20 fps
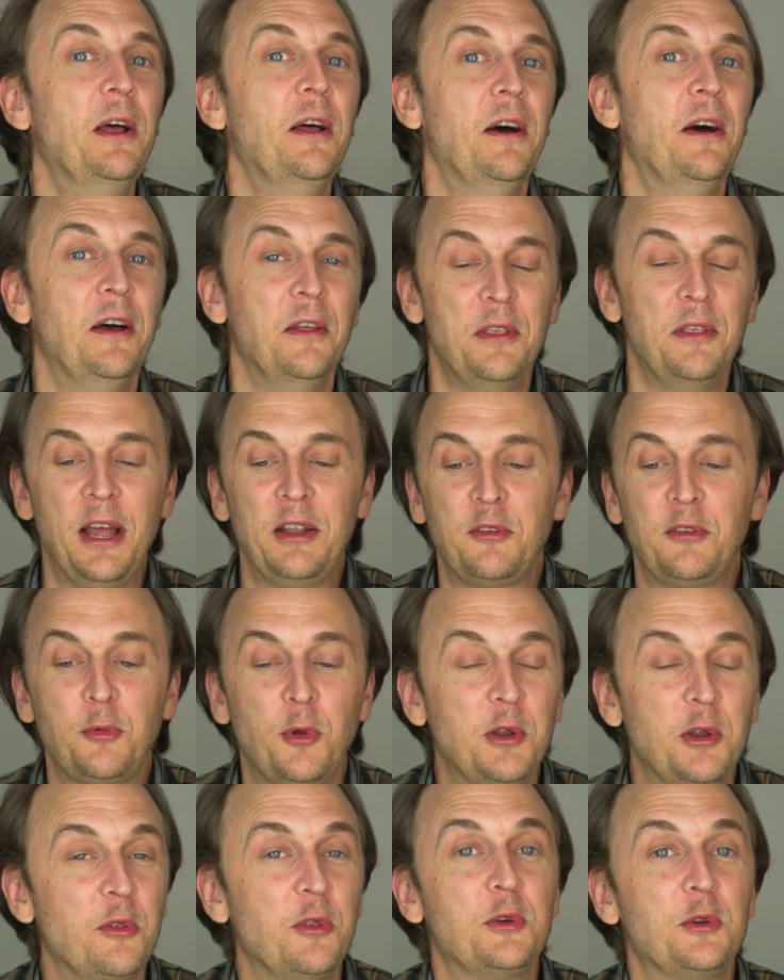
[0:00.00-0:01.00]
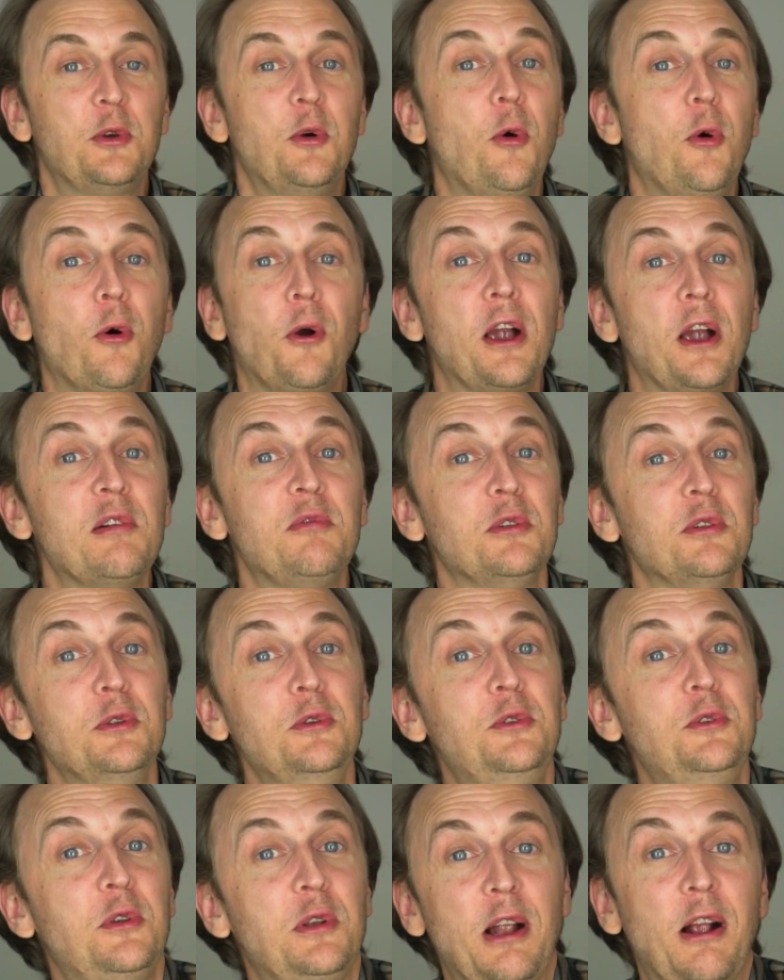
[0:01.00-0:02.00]
That's one of the core
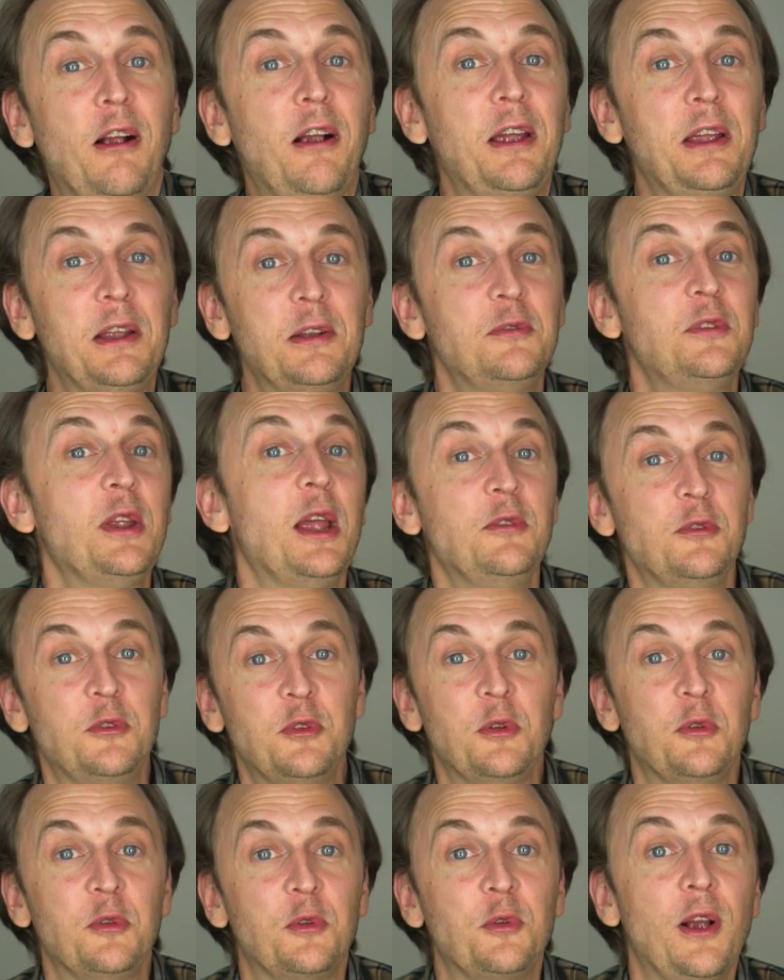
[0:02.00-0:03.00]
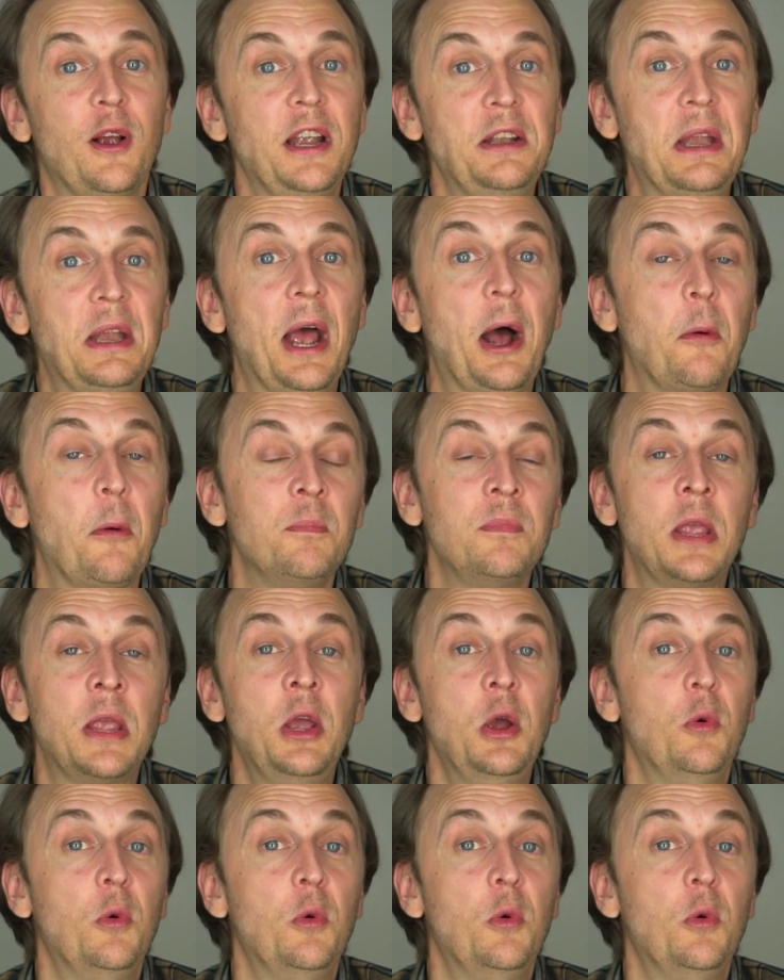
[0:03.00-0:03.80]
evolutionary intentions right now,